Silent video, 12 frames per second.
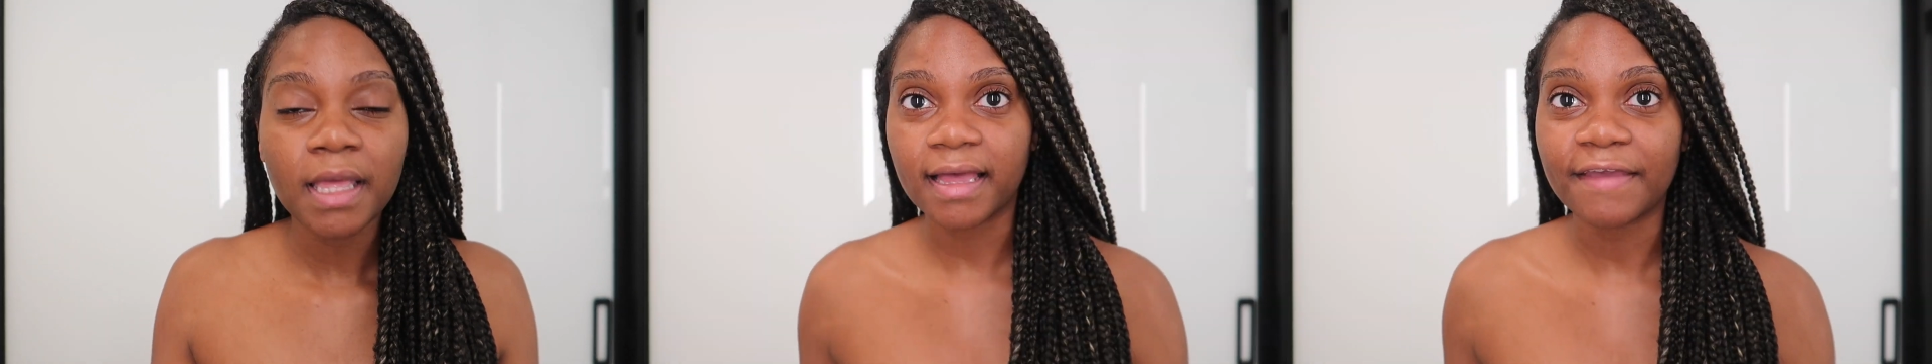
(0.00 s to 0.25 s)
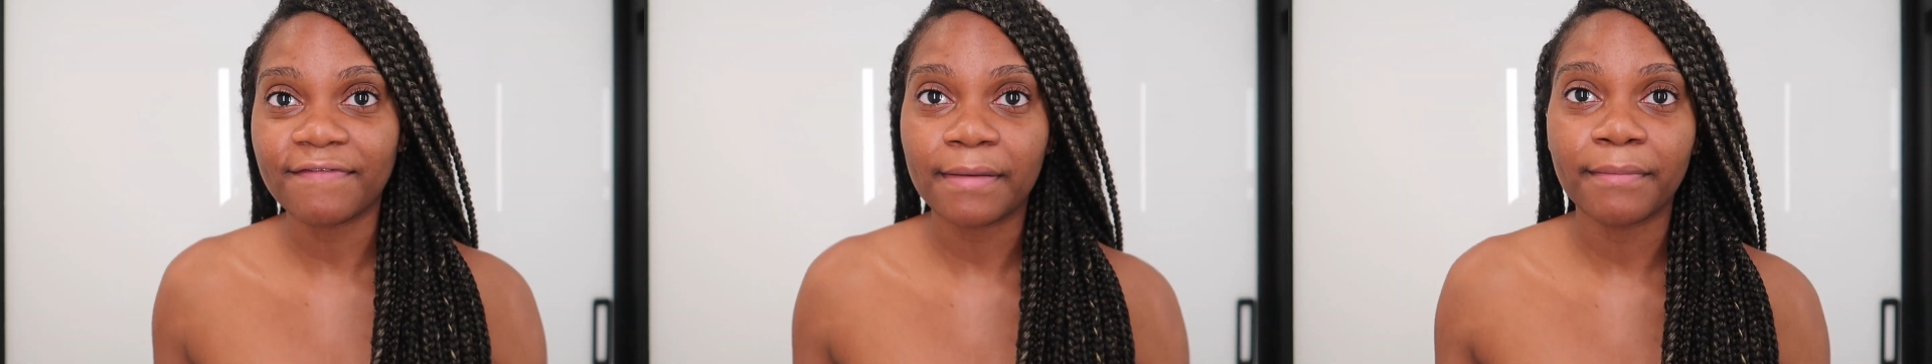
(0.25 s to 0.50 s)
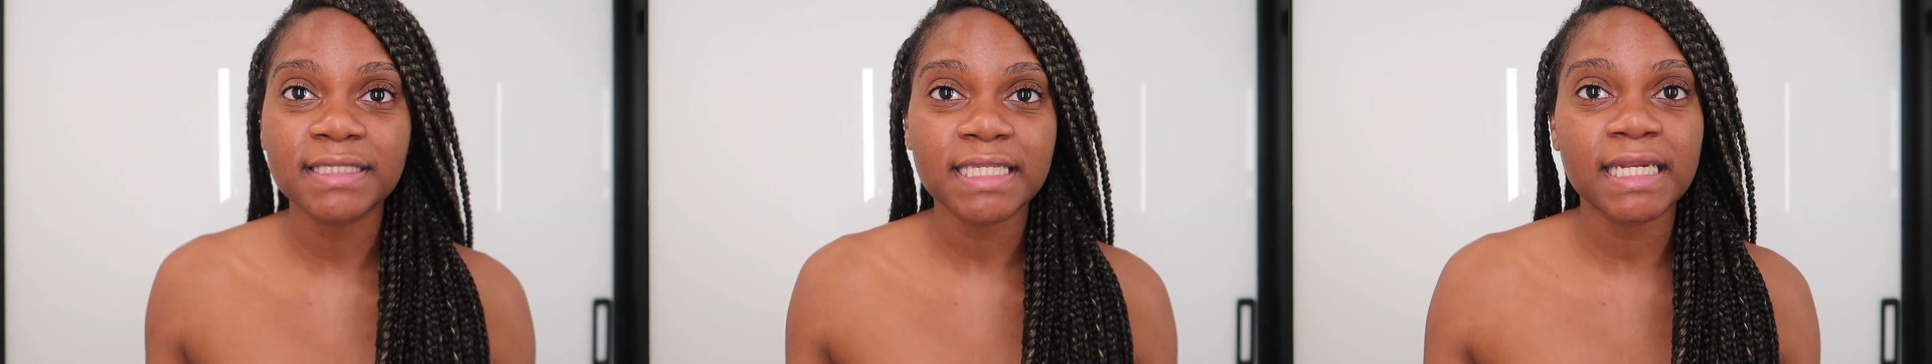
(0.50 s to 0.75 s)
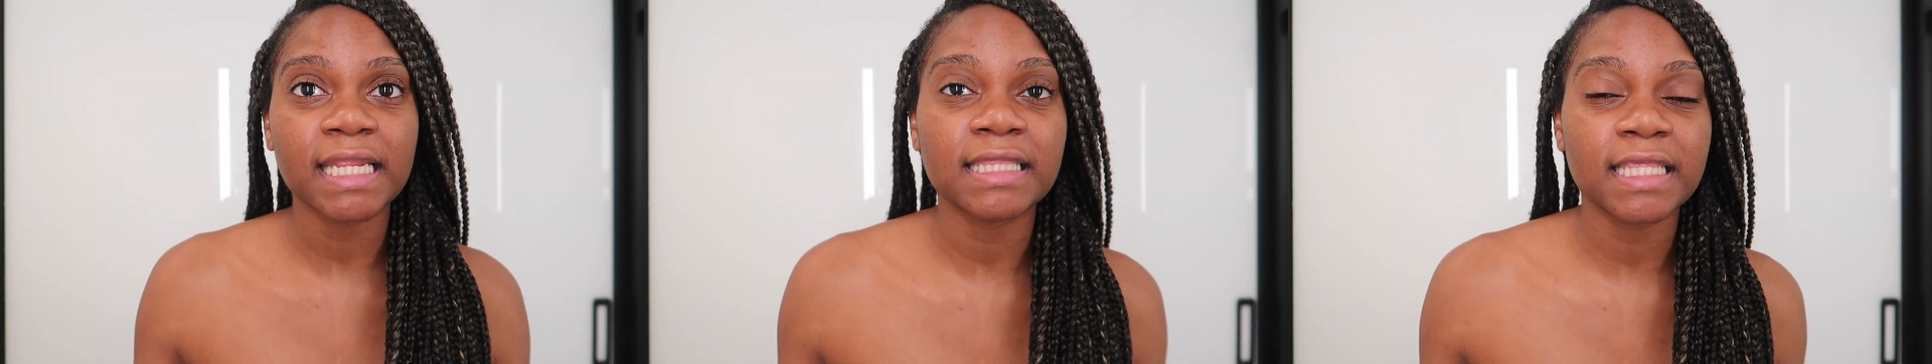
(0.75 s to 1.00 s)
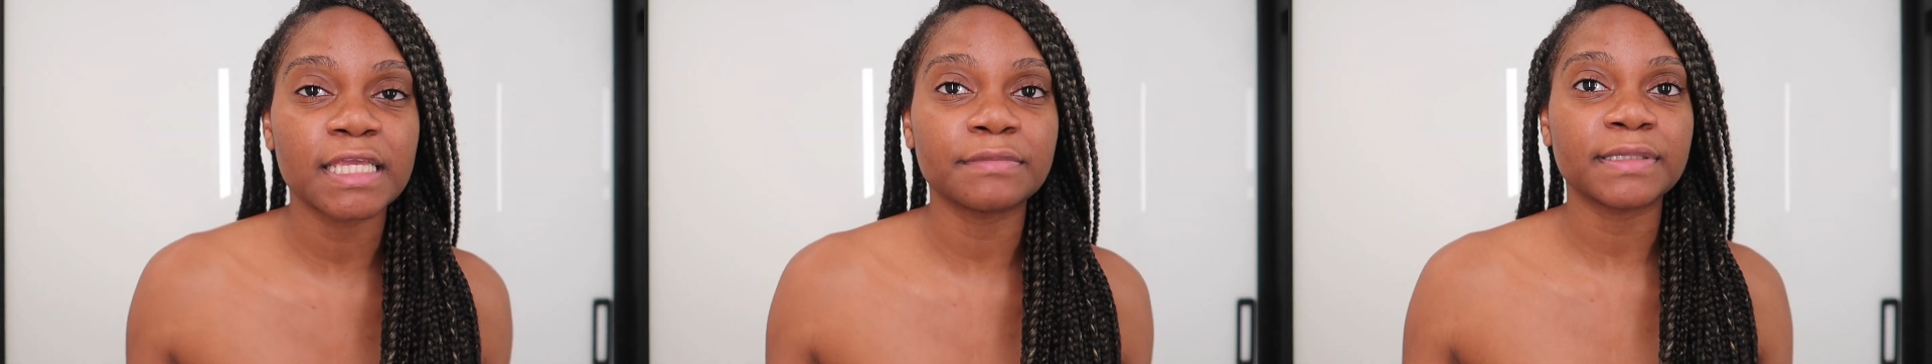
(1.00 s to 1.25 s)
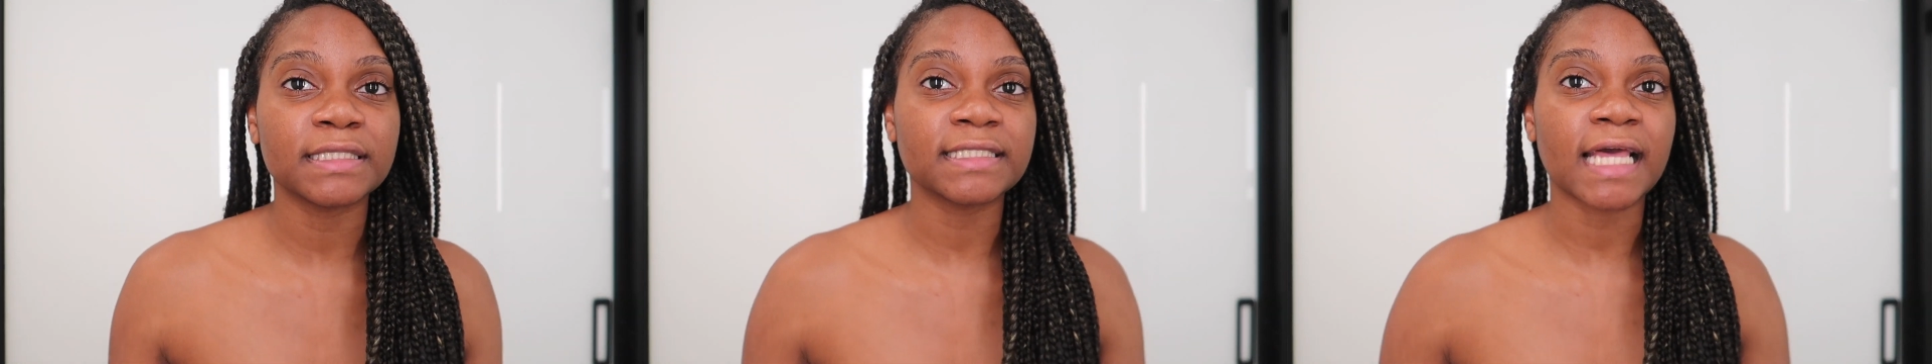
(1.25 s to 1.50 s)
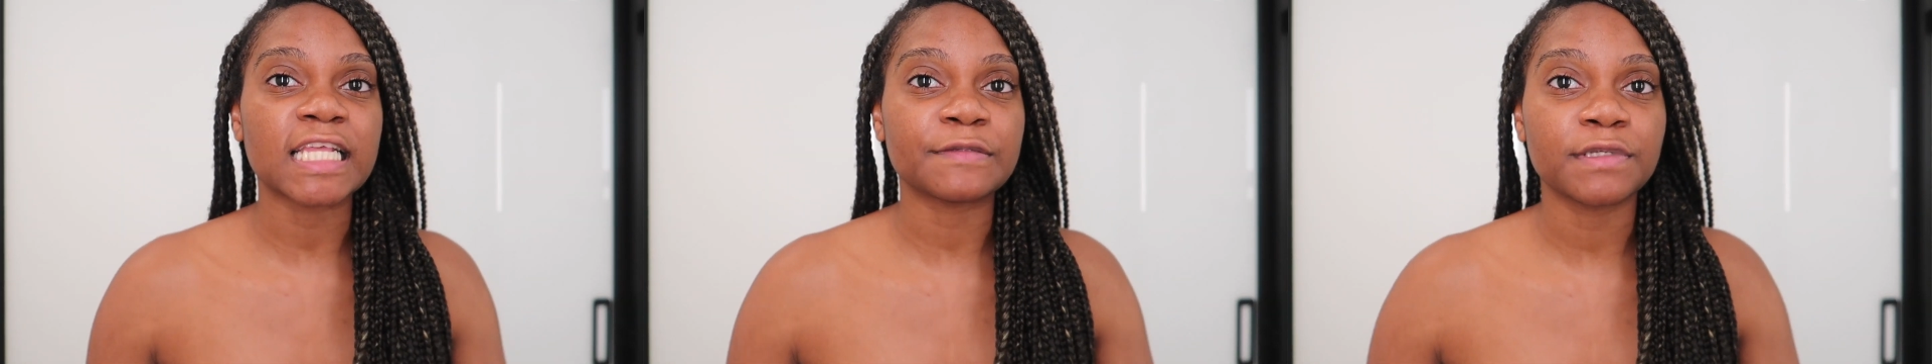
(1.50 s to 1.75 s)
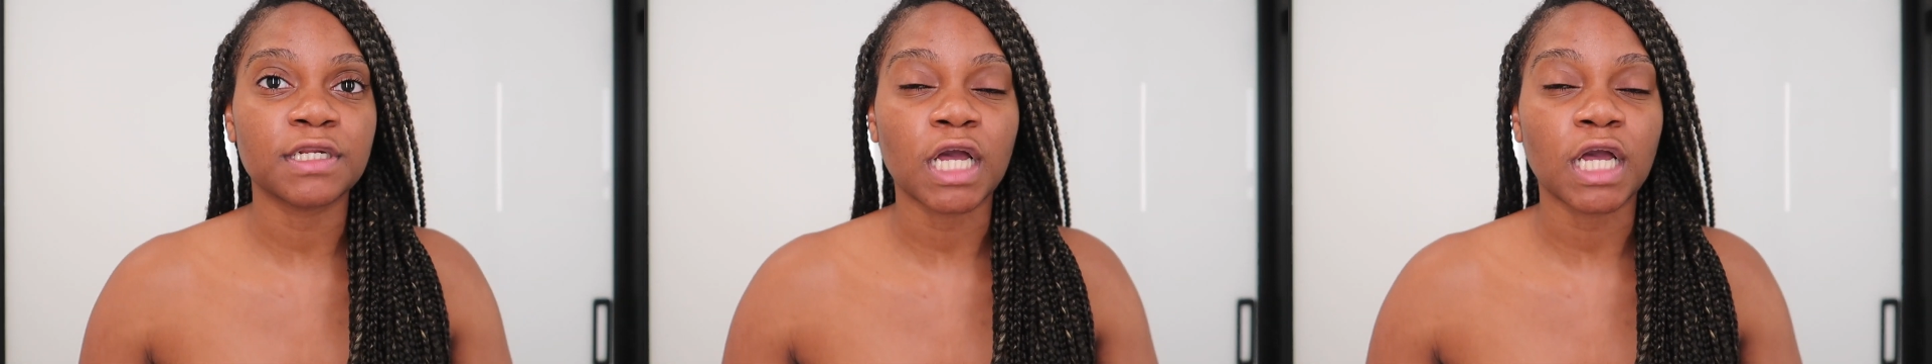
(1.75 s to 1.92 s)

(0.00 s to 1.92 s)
If I miss anything, please ask me